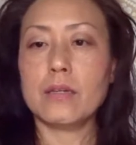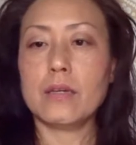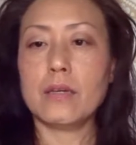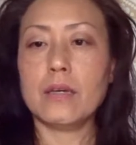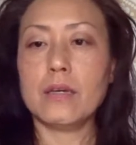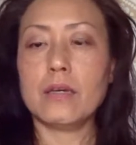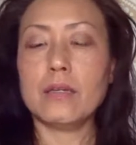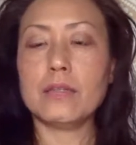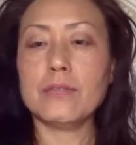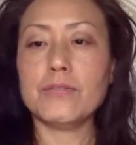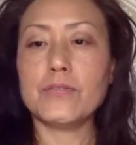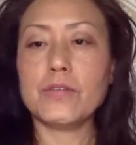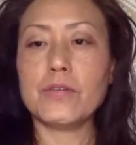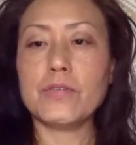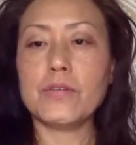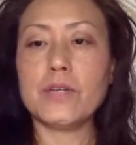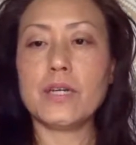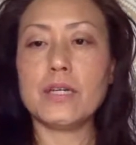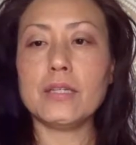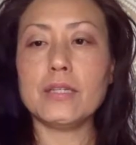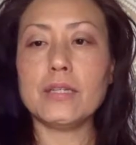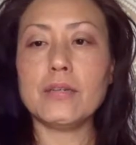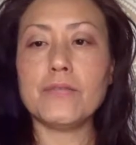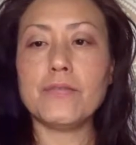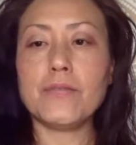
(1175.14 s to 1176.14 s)
And if you have
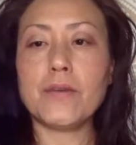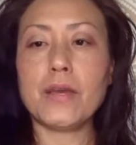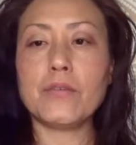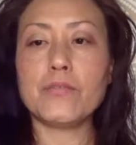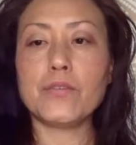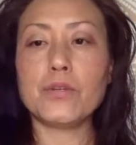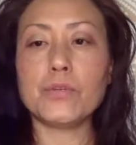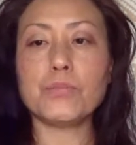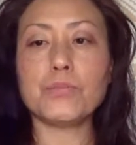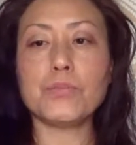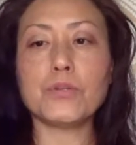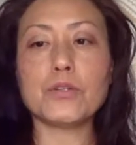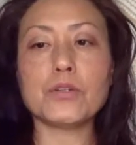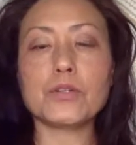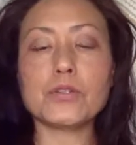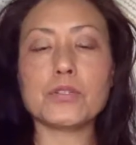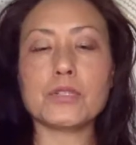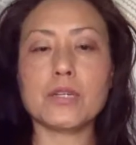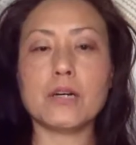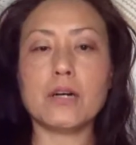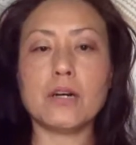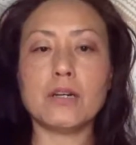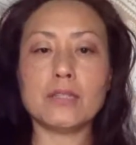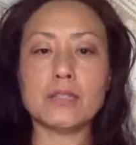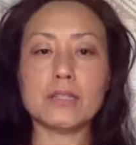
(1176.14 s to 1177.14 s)
any favorite
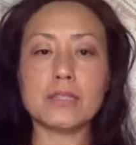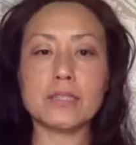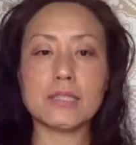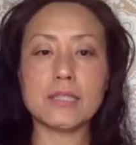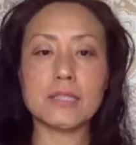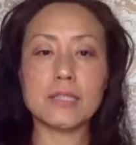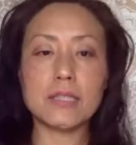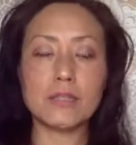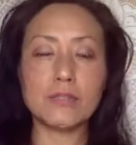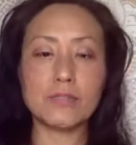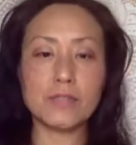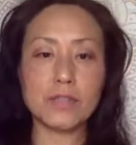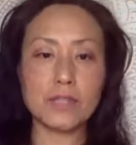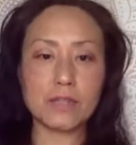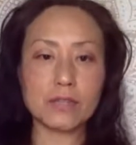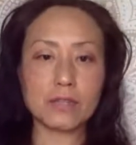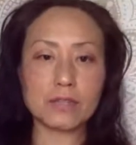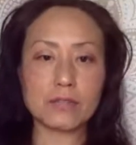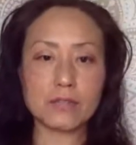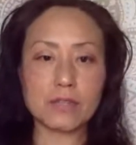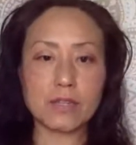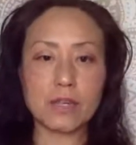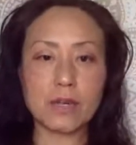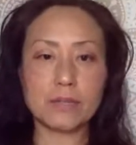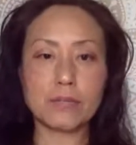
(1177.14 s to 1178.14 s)
books on giving,
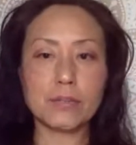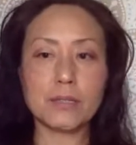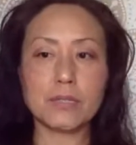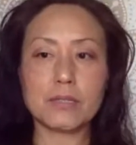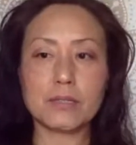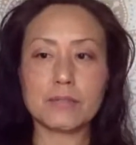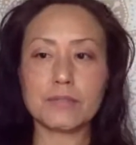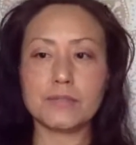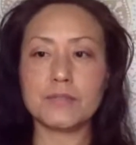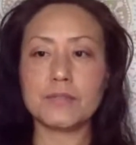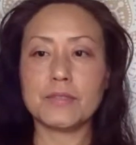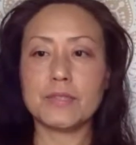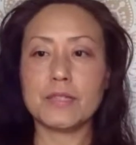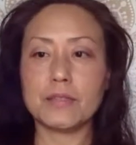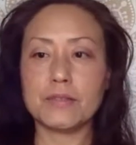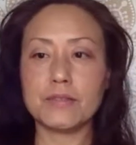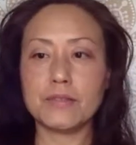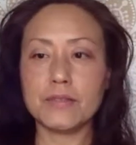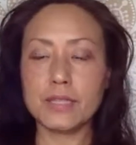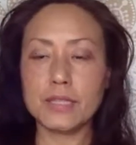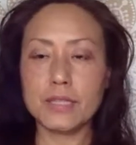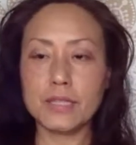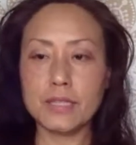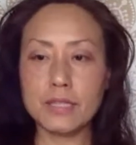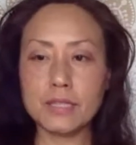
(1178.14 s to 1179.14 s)
the topic of
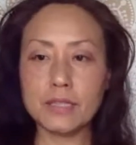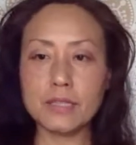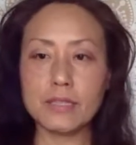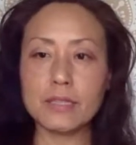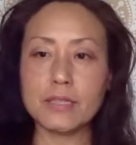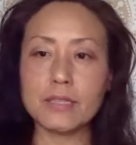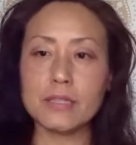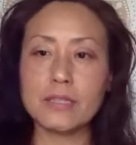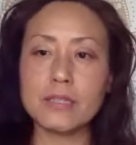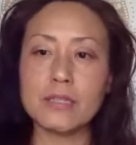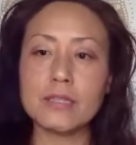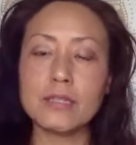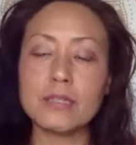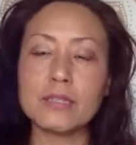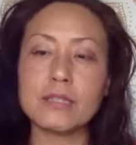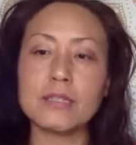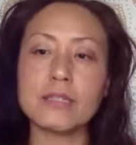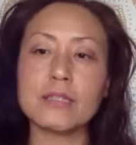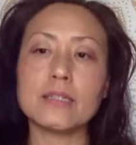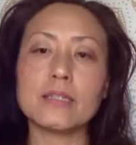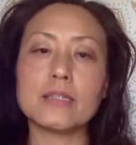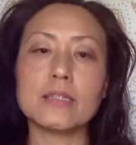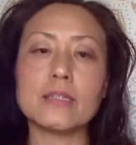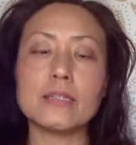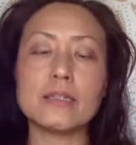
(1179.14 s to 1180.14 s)
giving,
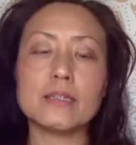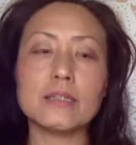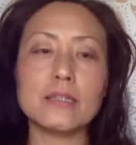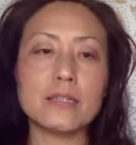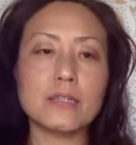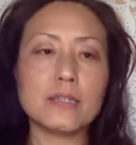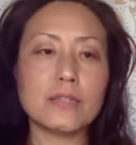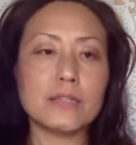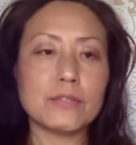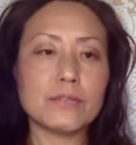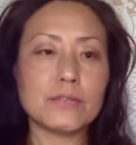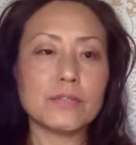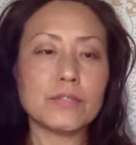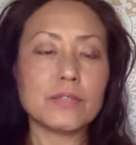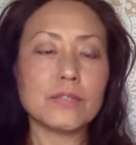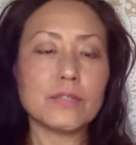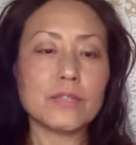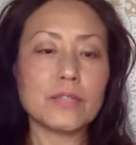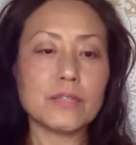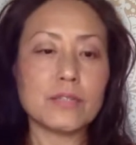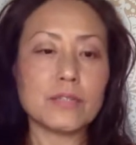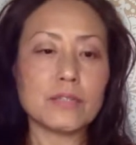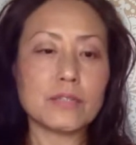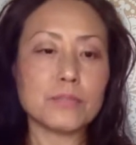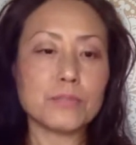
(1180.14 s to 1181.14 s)
if you have
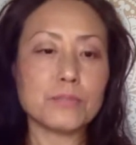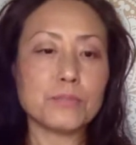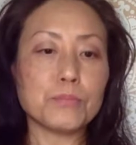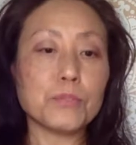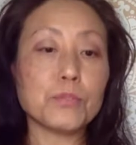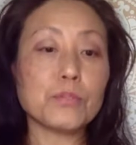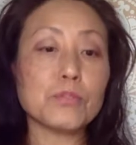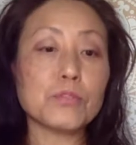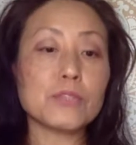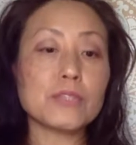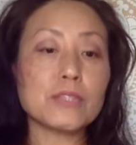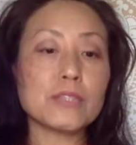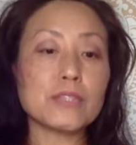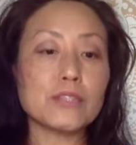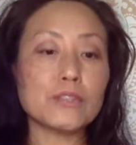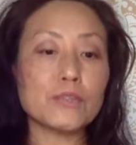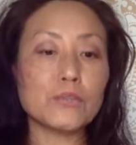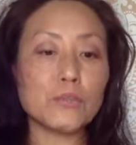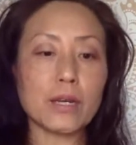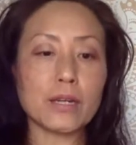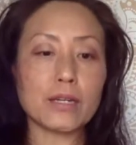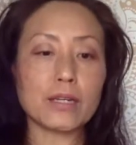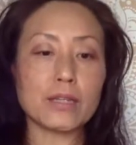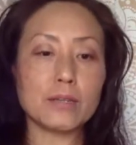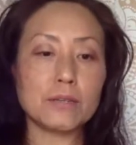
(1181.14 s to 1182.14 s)
any other books that you
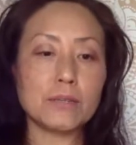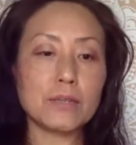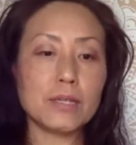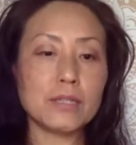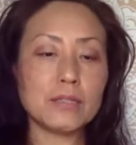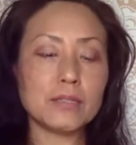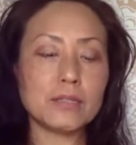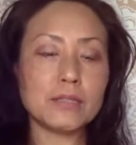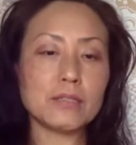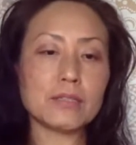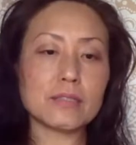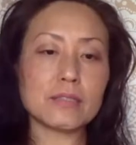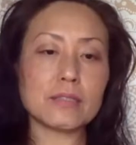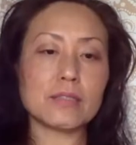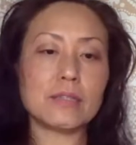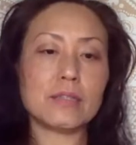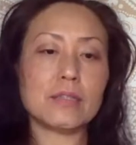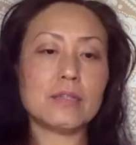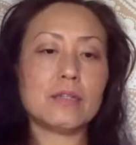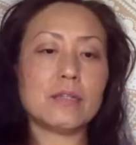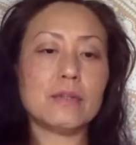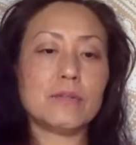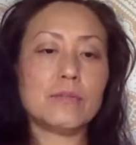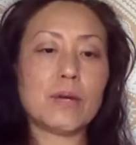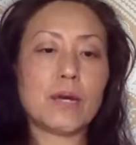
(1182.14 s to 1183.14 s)
recommend,
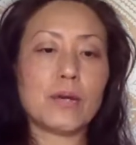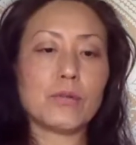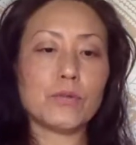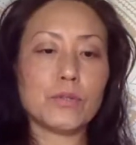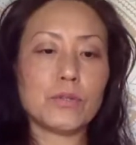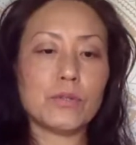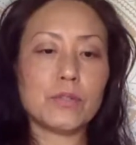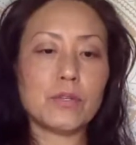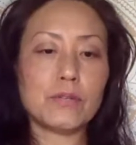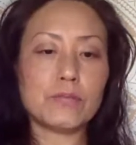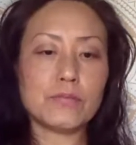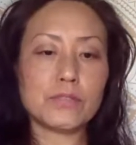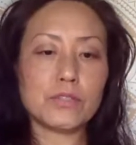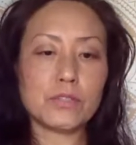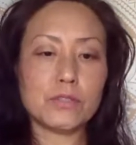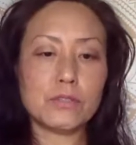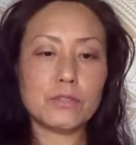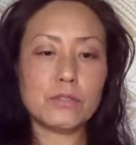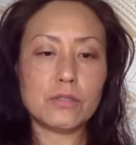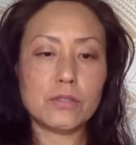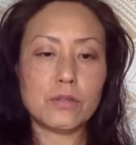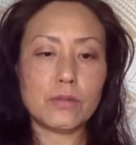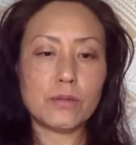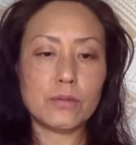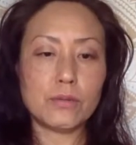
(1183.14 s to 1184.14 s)
I would love to
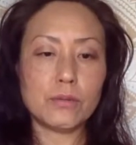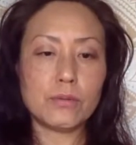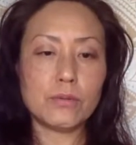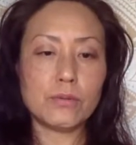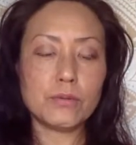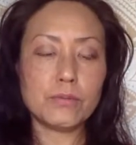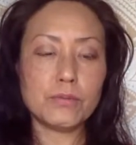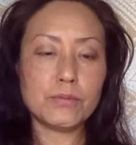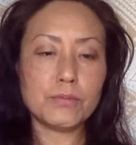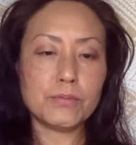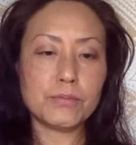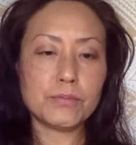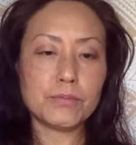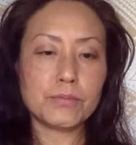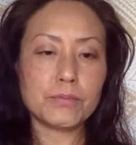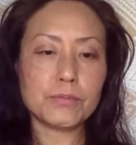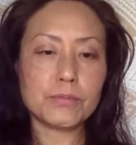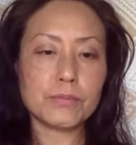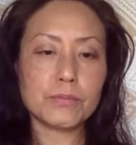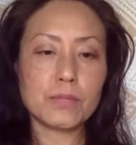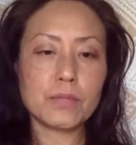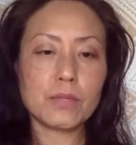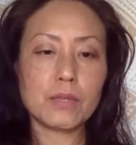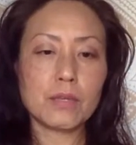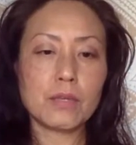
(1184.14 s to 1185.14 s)
know.
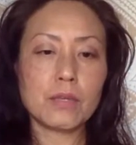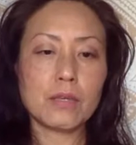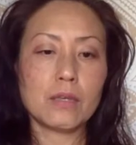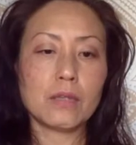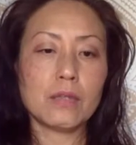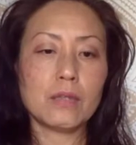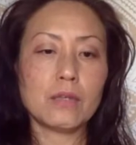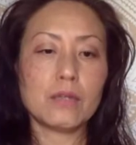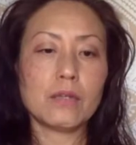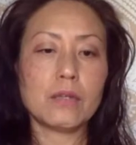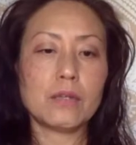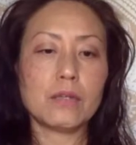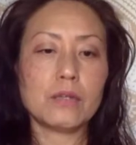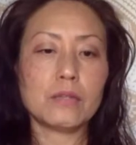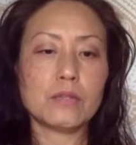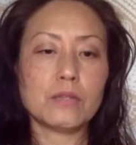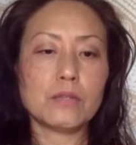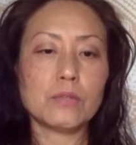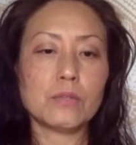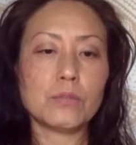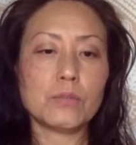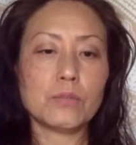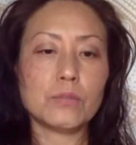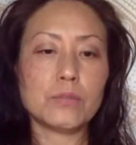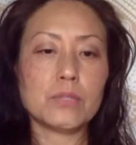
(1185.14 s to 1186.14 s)

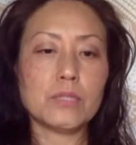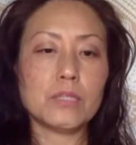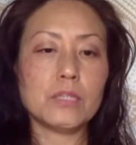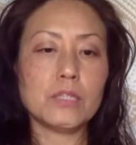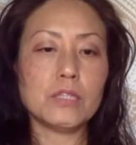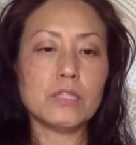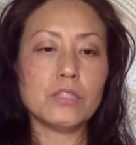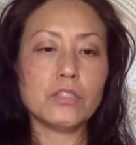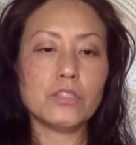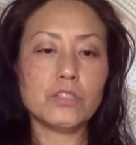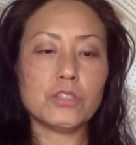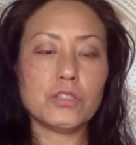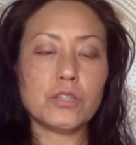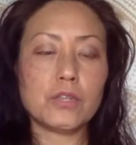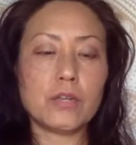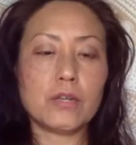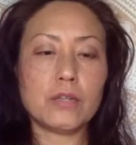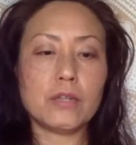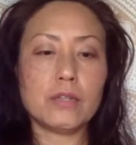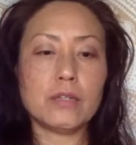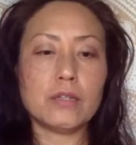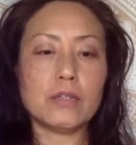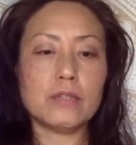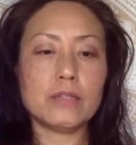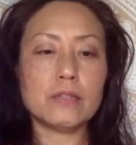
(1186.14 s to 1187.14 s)
So please
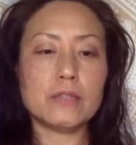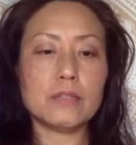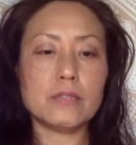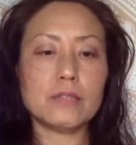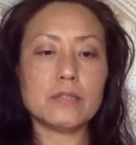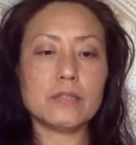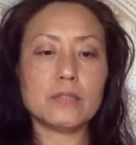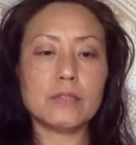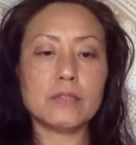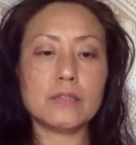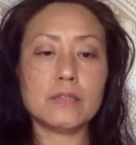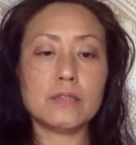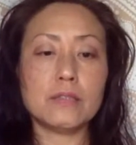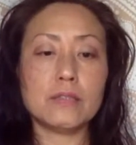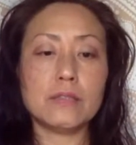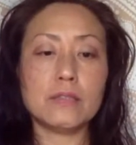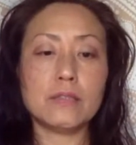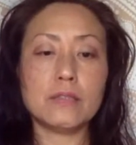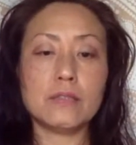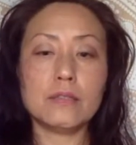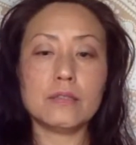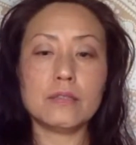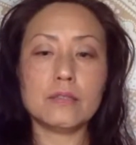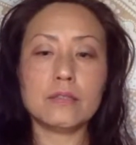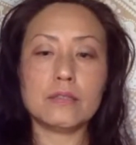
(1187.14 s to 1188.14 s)
share
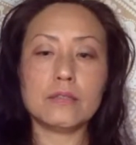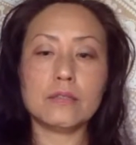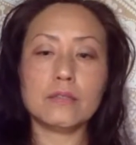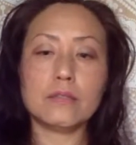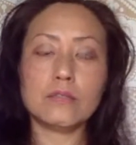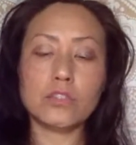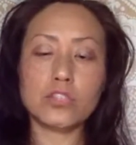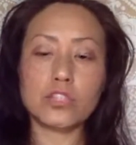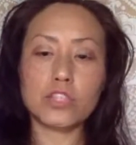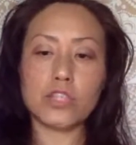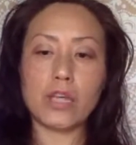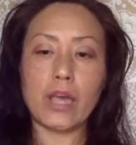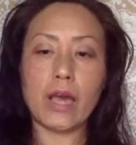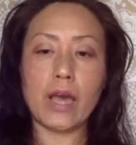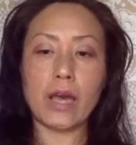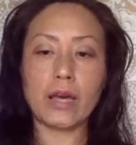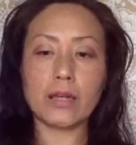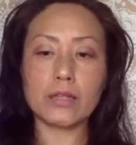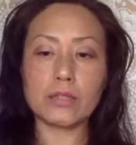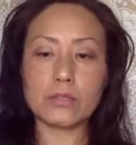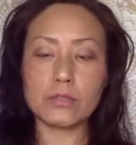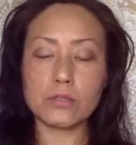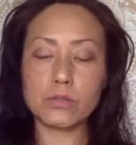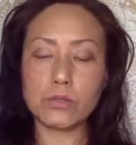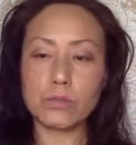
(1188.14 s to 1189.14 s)
in the
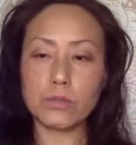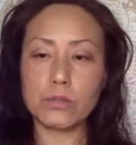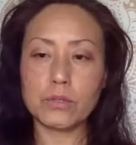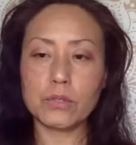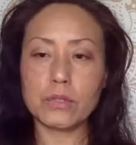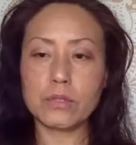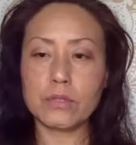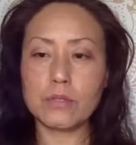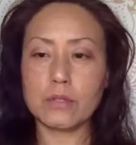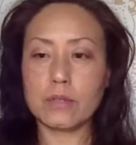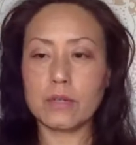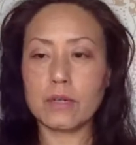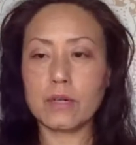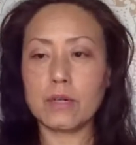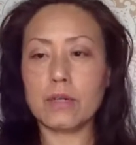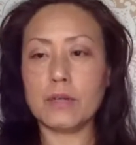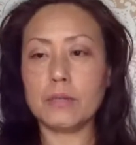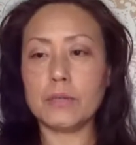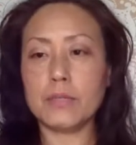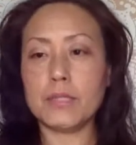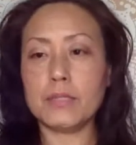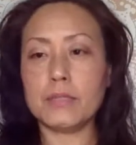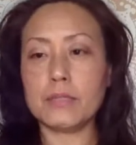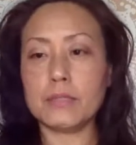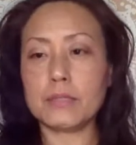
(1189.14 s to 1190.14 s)
chat or in the
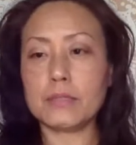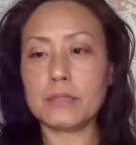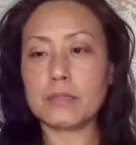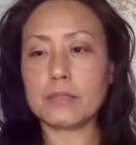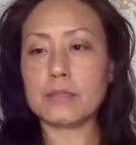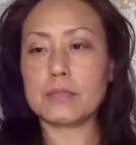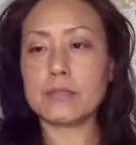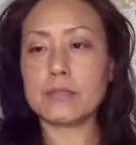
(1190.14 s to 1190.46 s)
comment